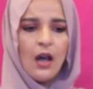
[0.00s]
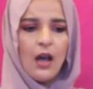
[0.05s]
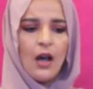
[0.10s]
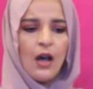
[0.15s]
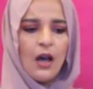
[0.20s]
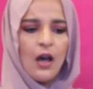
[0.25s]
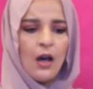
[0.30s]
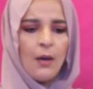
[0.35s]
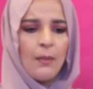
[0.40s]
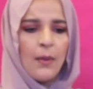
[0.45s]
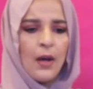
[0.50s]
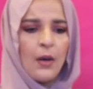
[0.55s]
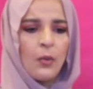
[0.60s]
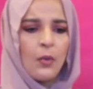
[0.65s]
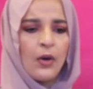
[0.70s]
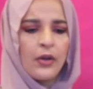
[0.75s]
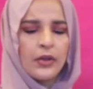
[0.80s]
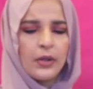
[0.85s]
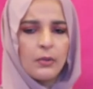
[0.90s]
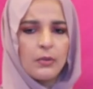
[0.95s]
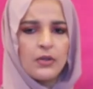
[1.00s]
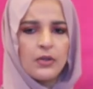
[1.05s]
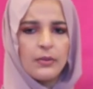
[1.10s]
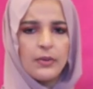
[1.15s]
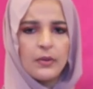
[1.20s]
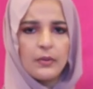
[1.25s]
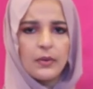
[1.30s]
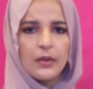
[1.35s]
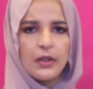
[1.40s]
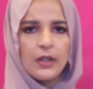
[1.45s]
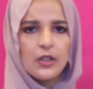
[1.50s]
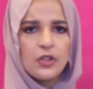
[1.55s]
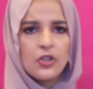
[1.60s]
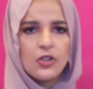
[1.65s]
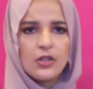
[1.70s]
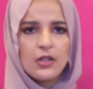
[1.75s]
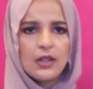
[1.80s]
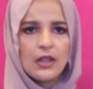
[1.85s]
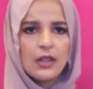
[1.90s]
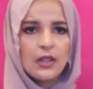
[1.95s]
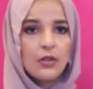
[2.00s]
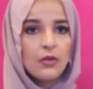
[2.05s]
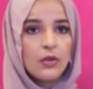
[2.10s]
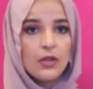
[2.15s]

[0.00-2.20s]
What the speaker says: I want them to be religious like you.